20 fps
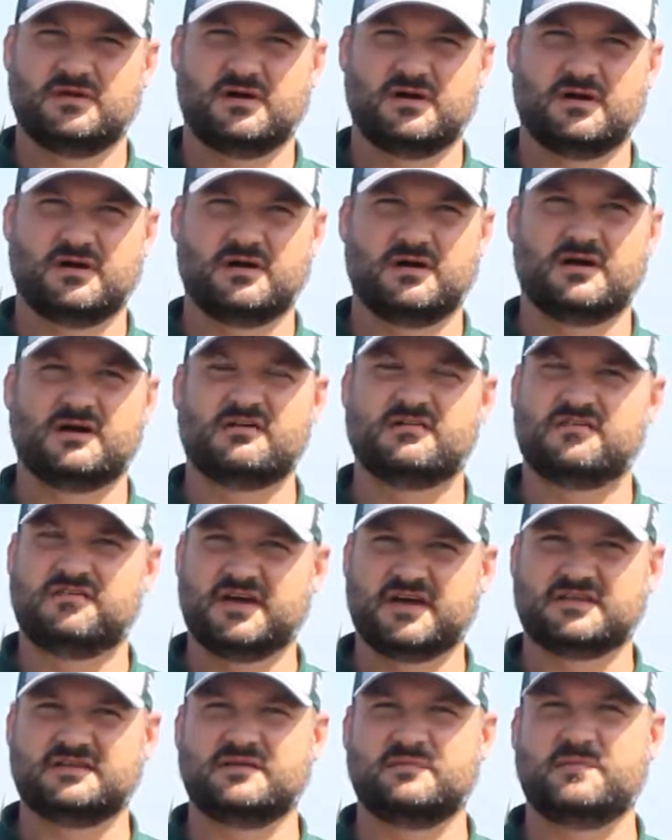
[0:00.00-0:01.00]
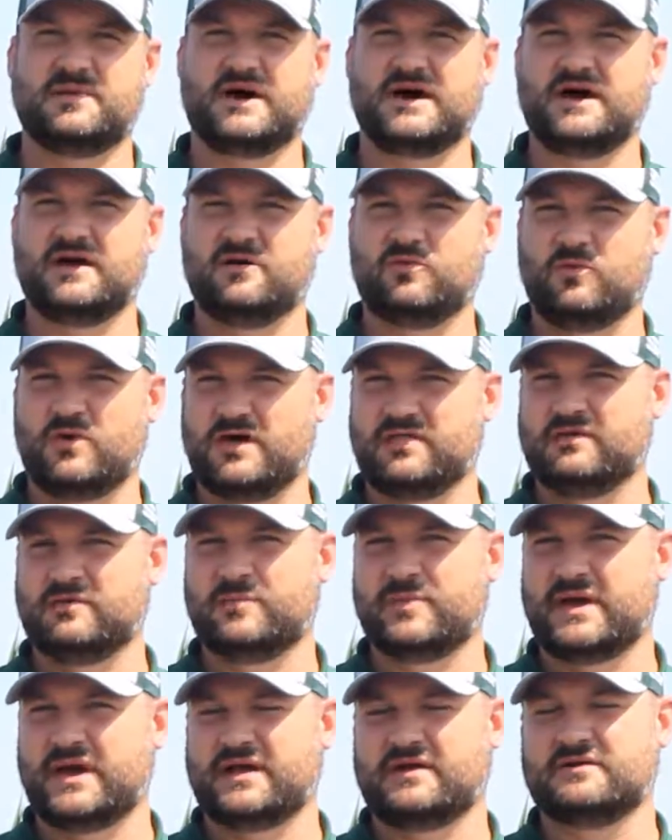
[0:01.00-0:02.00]
are affected by weather
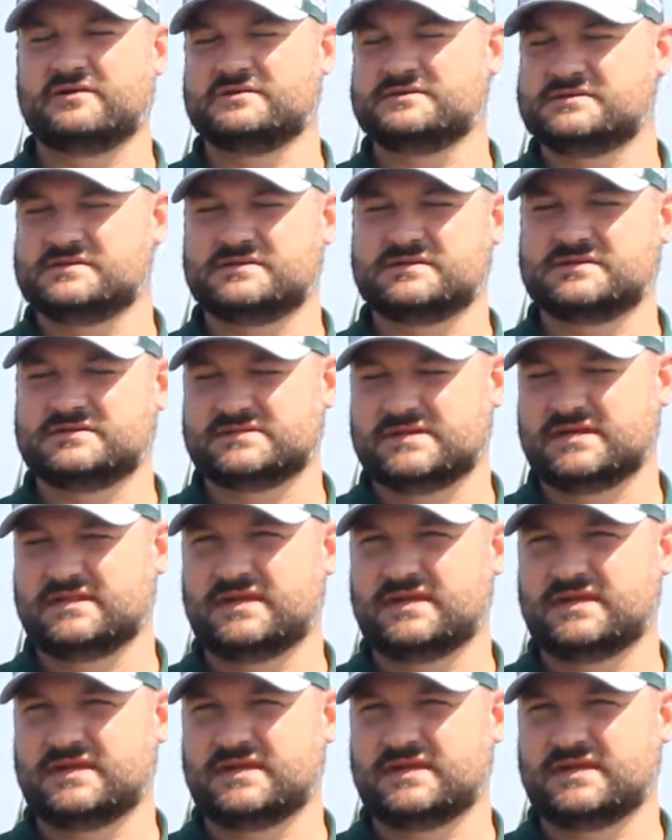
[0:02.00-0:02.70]
patterns and things